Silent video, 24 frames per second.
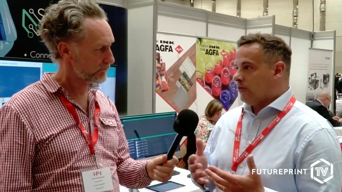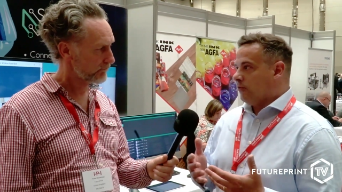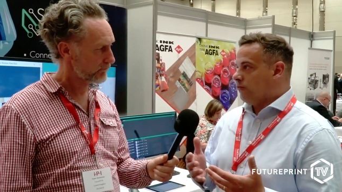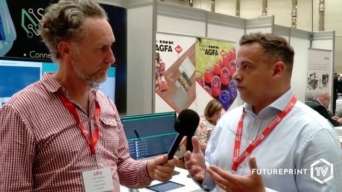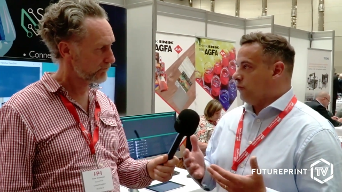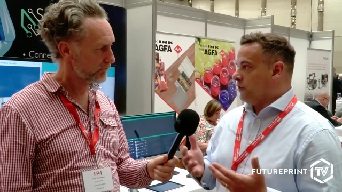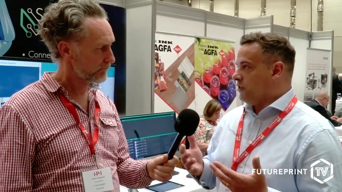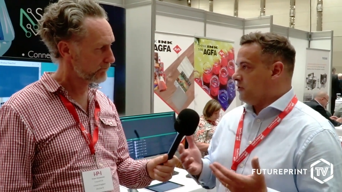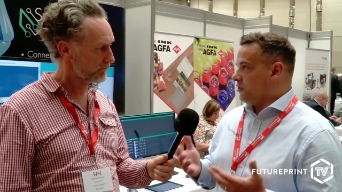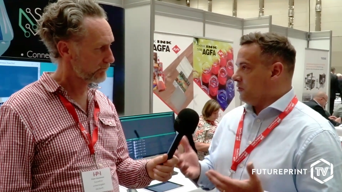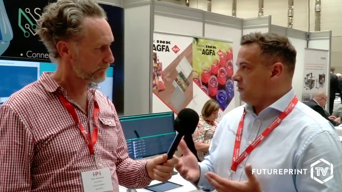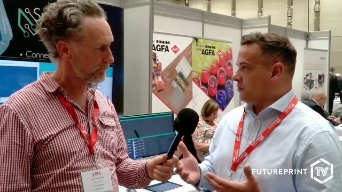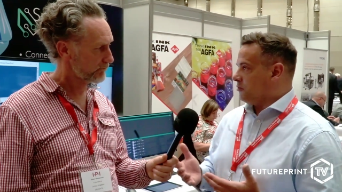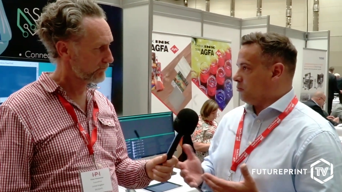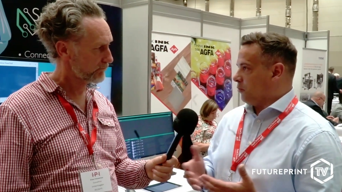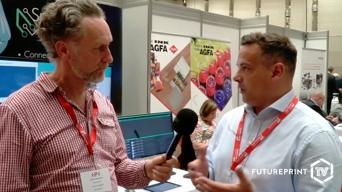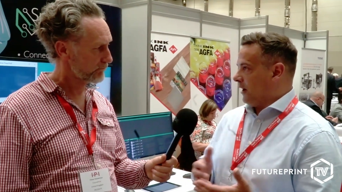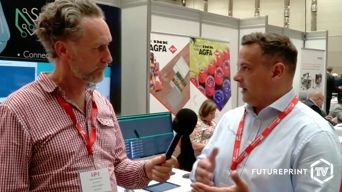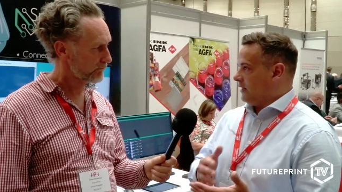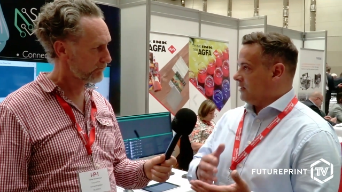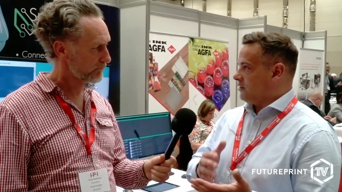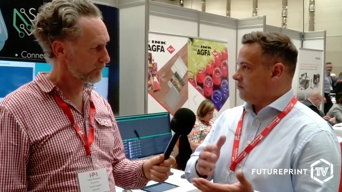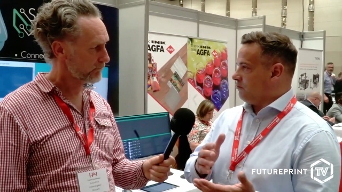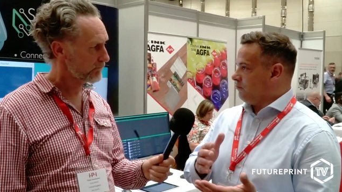Speaker 1: reduce
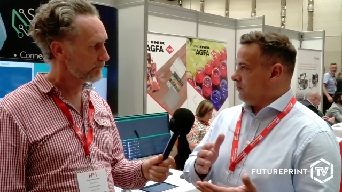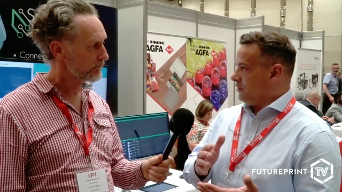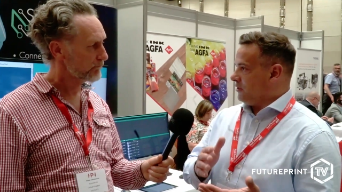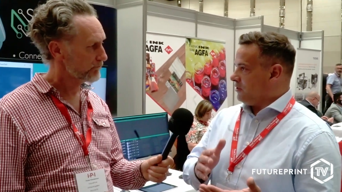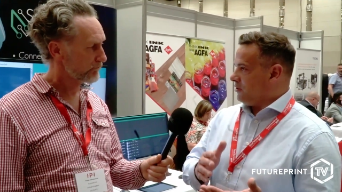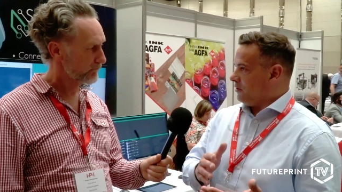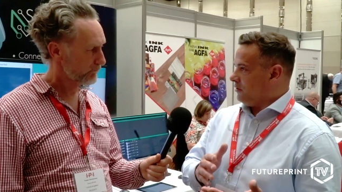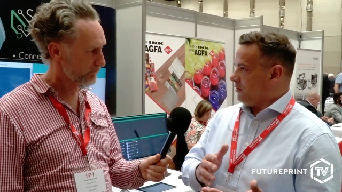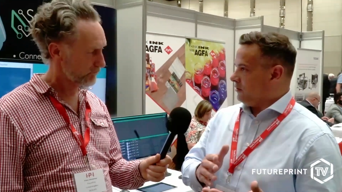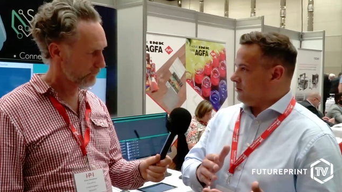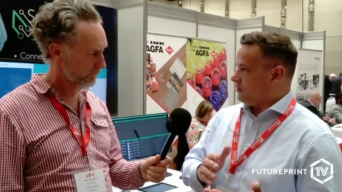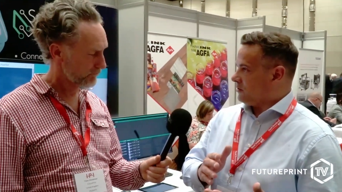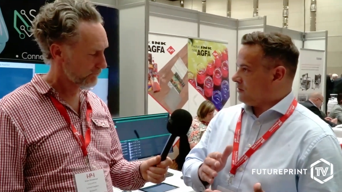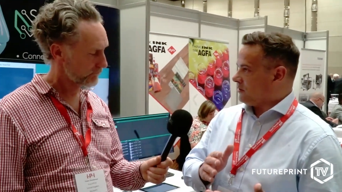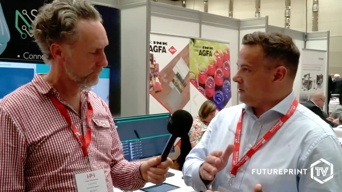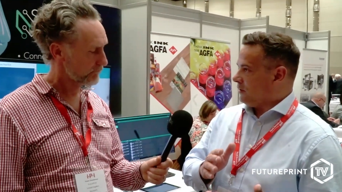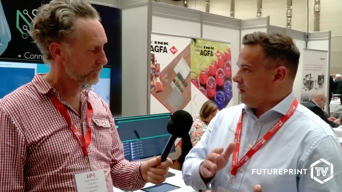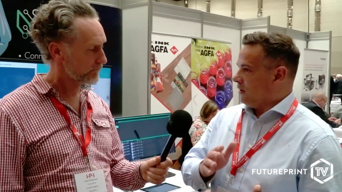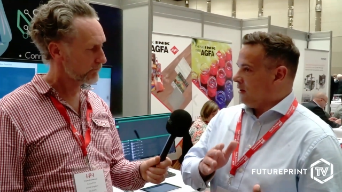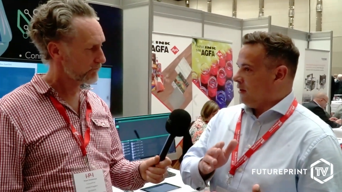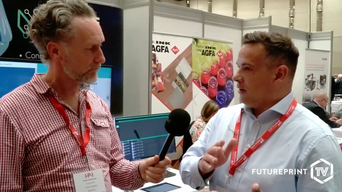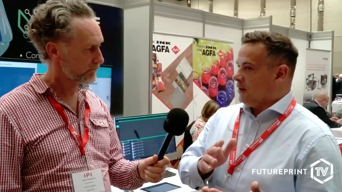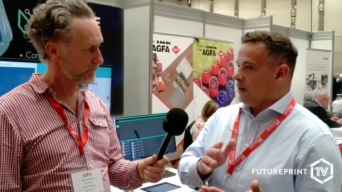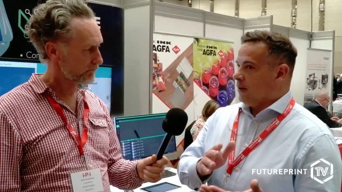waste, reduce
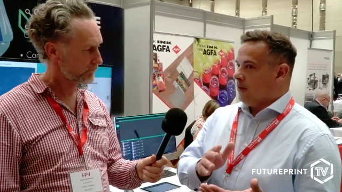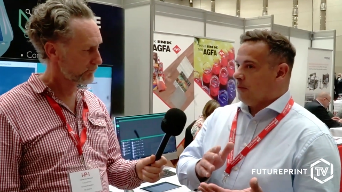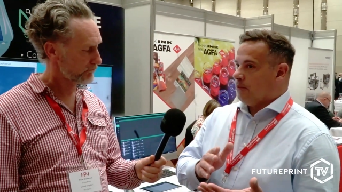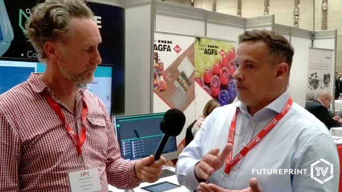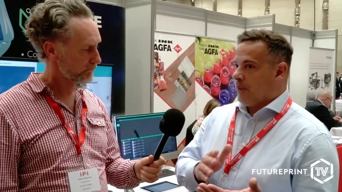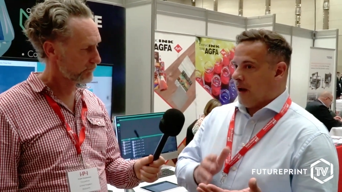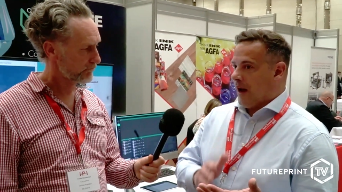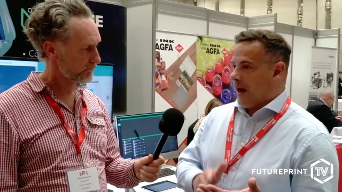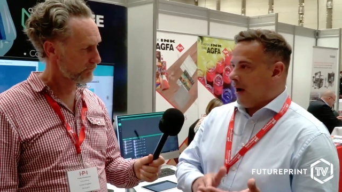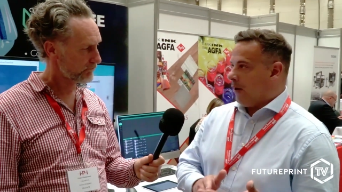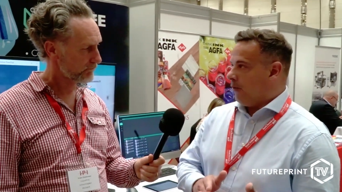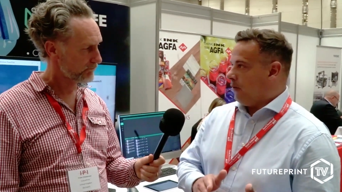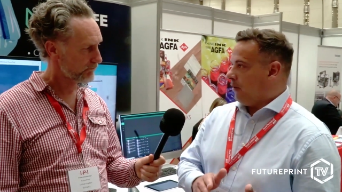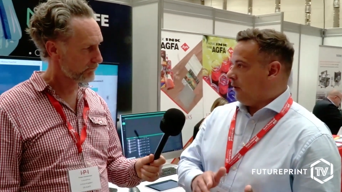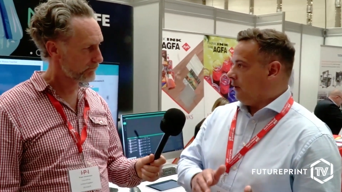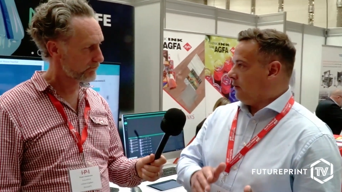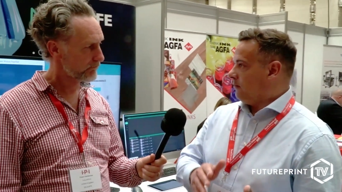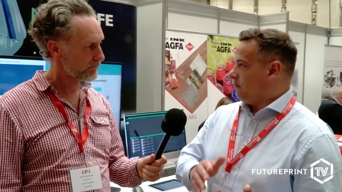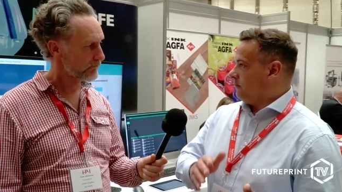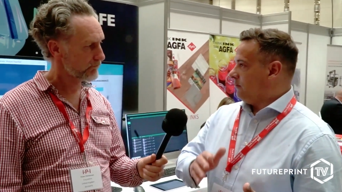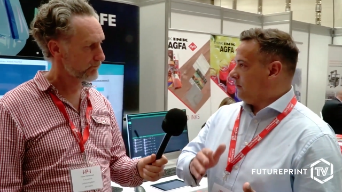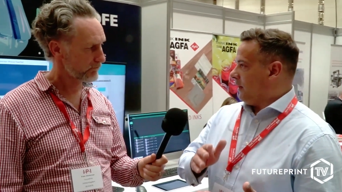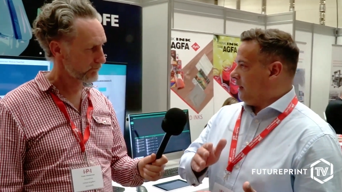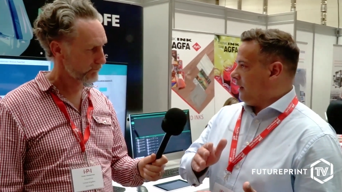power
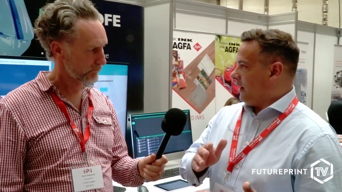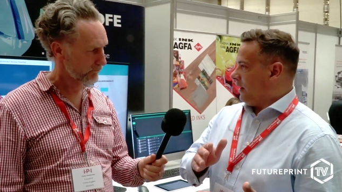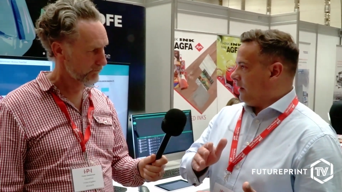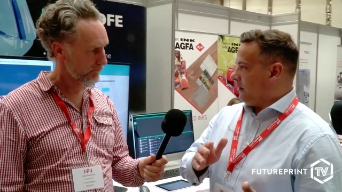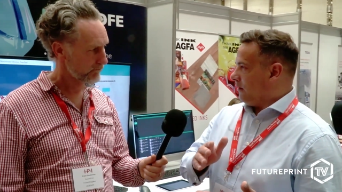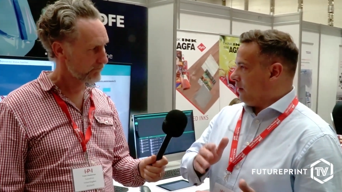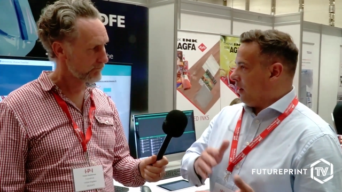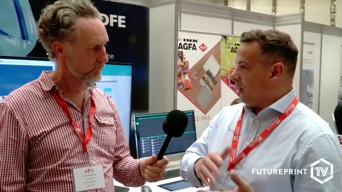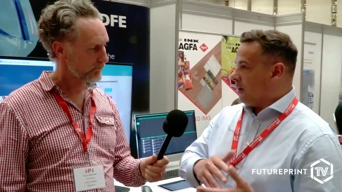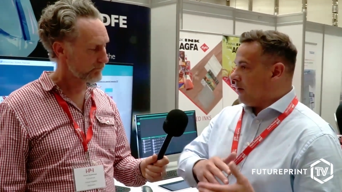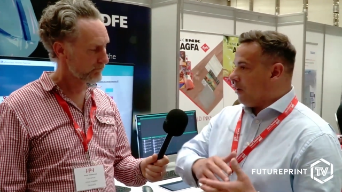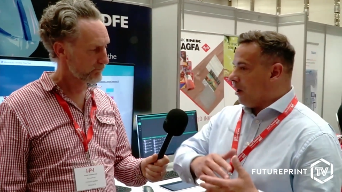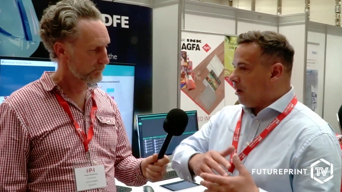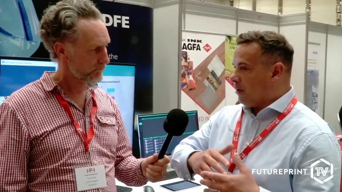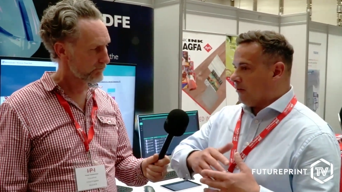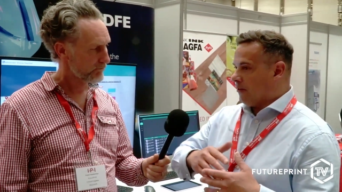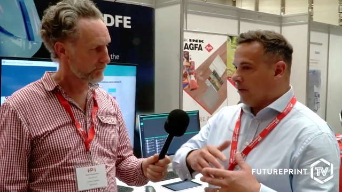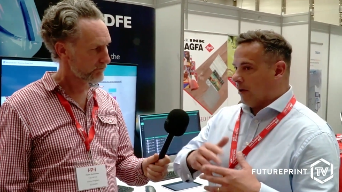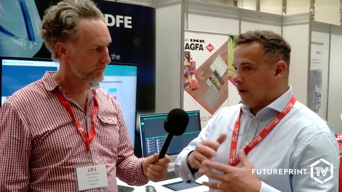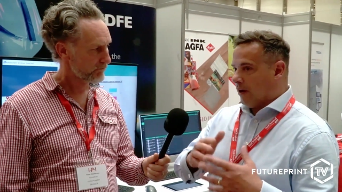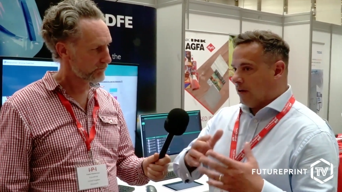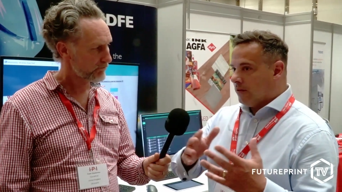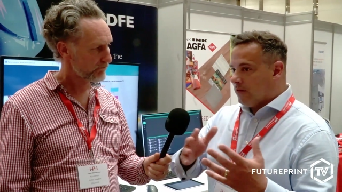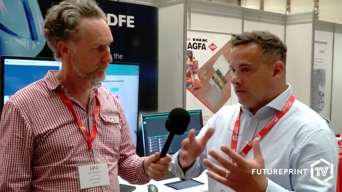and, and
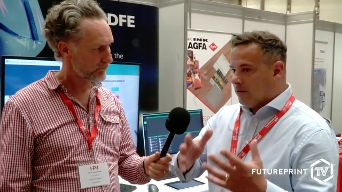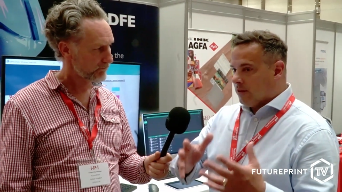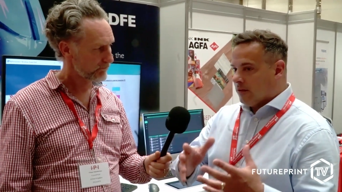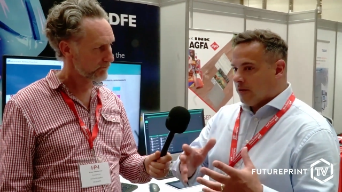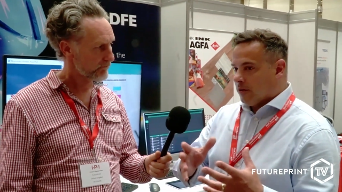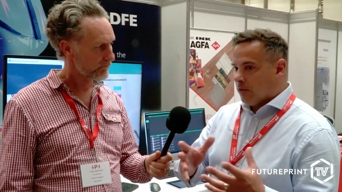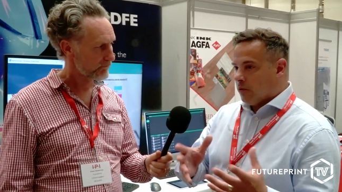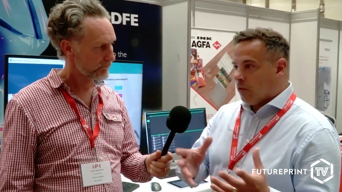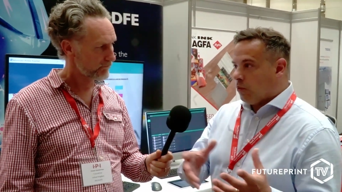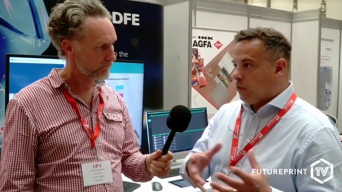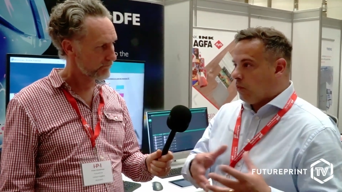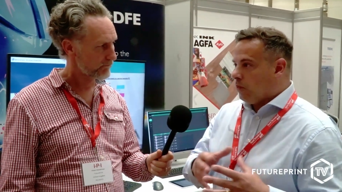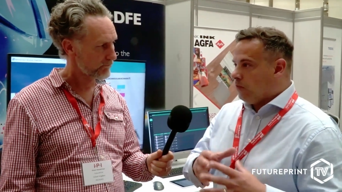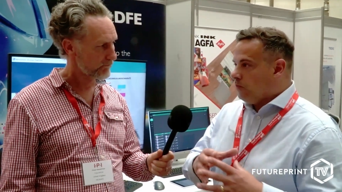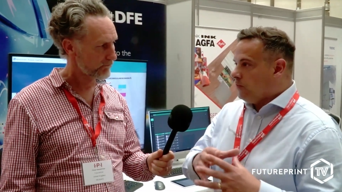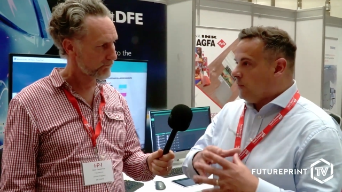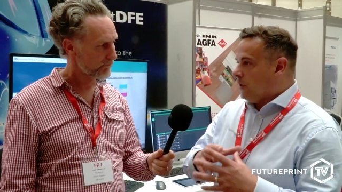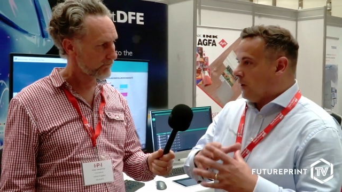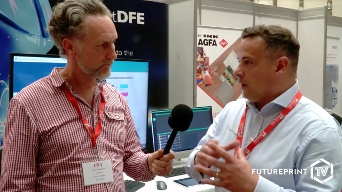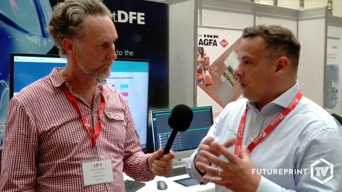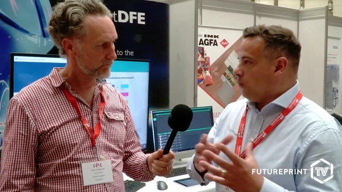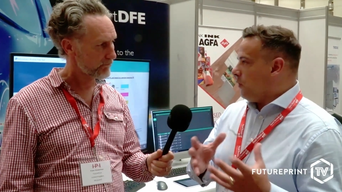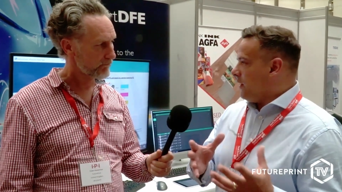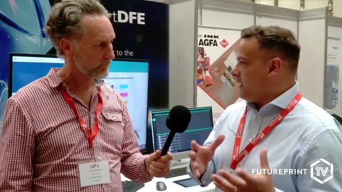other
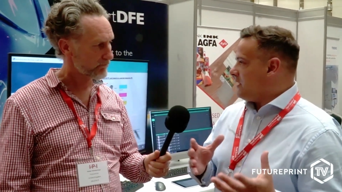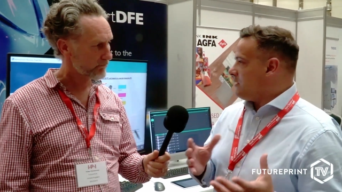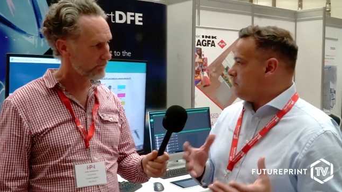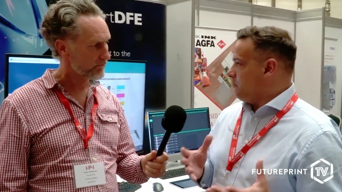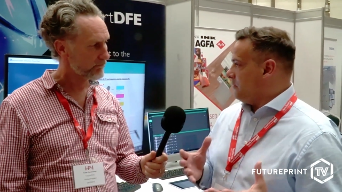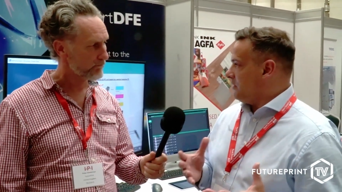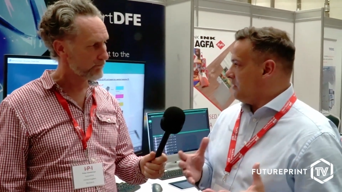you know, waste